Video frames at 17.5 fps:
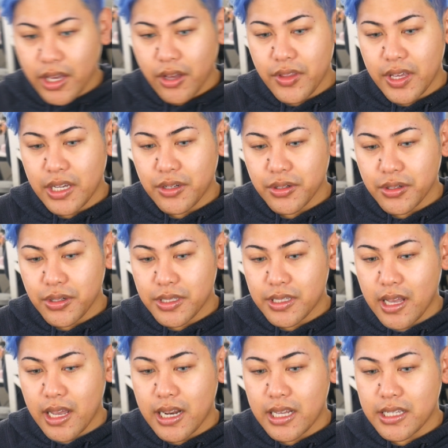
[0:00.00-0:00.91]
on the Hidrocor
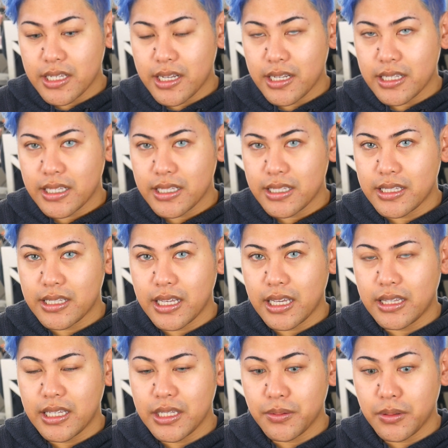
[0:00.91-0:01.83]
side, as you guys can
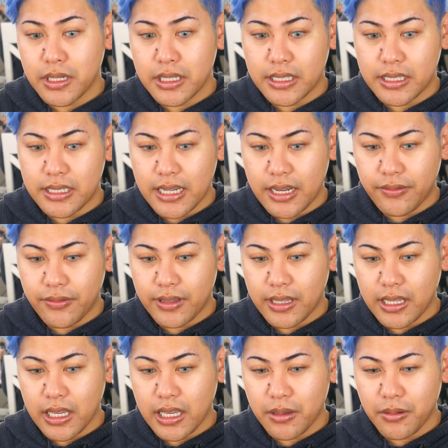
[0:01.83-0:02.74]
see, this one is
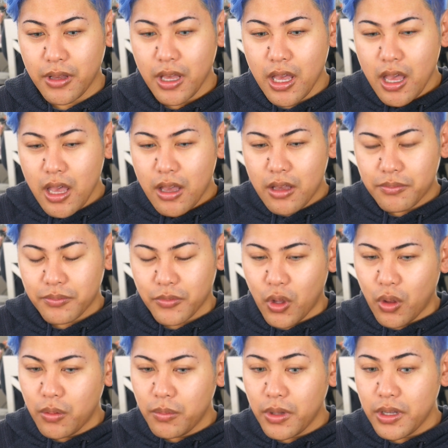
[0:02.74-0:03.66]
definitely
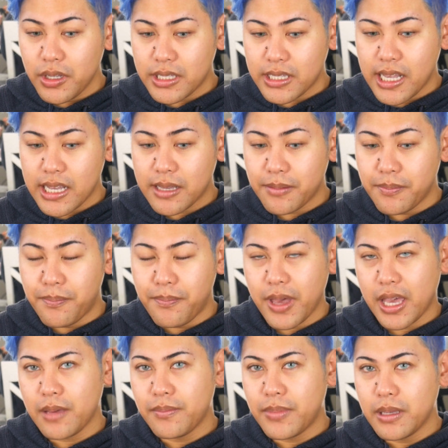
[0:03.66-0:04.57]
almost like a
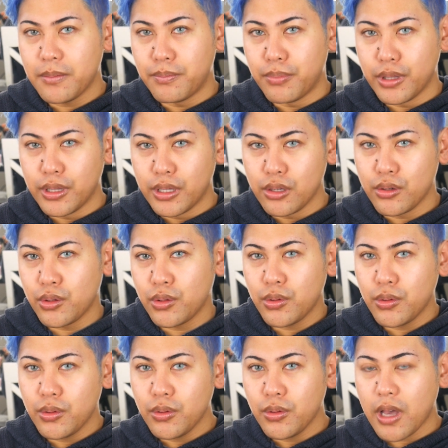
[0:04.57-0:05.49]
baby
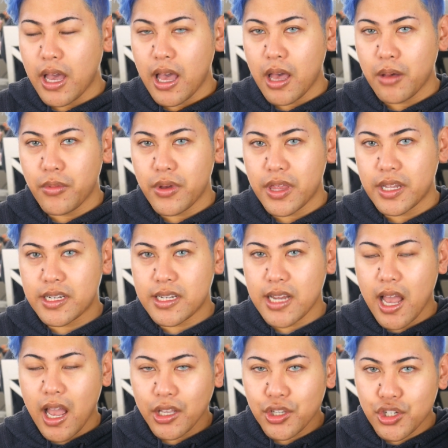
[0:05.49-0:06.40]
blue with a
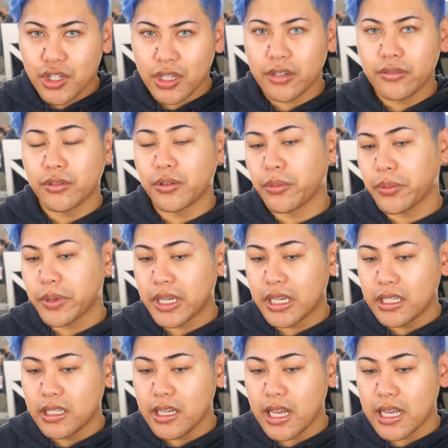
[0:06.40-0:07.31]
touch of
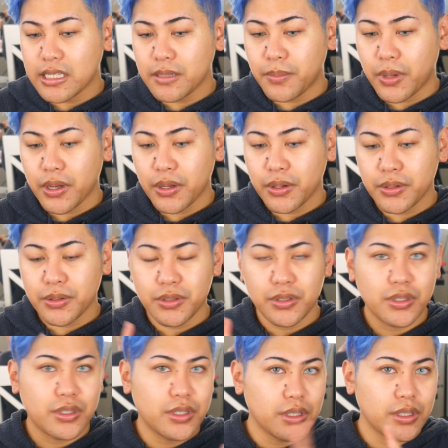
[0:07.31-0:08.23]
green as
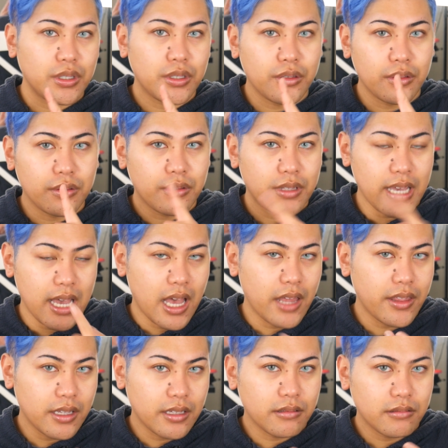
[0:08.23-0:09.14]
opposed to the
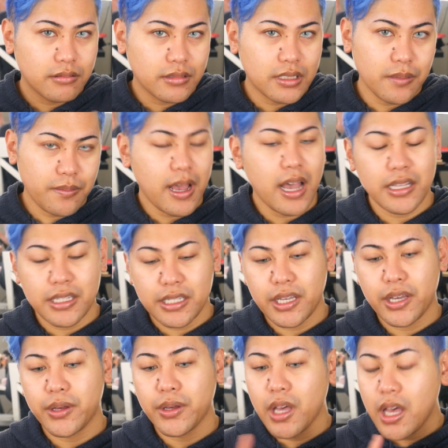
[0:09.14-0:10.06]
other
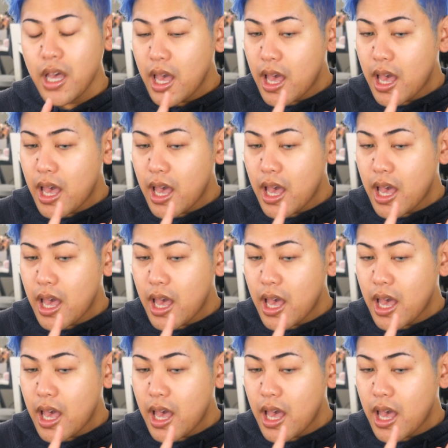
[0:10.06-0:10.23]
Topazio.